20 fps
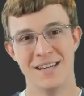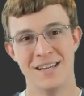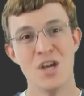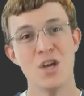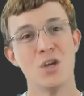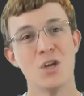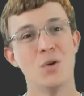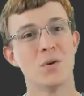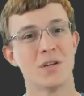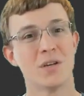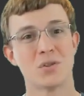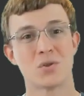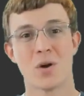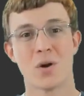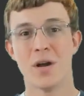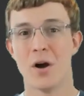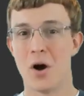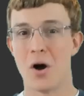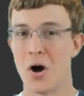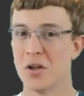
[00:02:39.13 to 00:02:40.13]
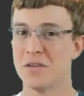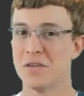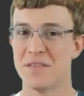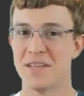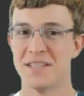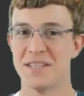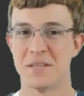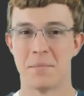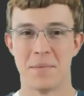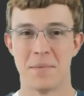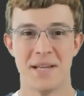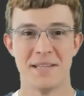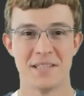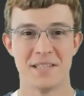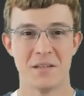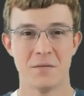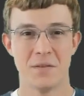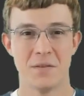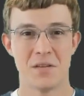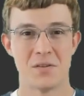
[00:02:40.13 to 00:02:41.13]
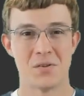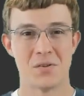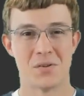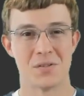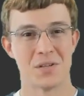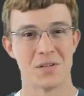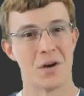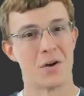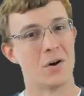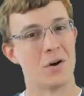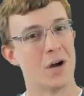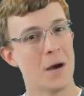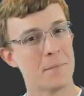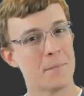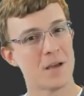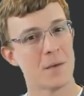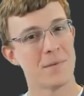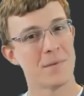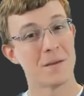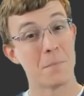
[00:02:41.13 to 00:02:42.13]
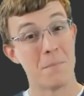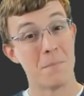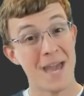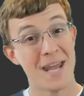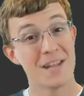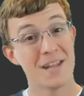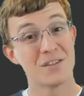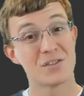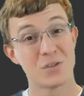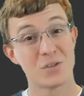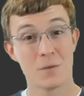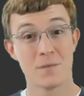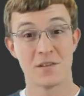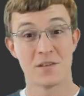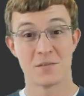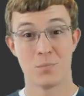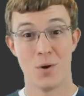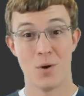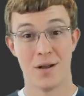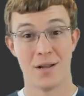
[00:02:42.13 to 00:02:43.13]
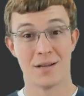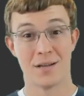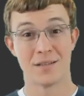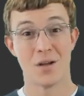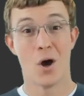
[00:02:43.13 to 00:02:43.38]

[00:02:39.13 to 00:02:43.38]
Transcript: You can try all of these amazing features on our upcoming managed service product,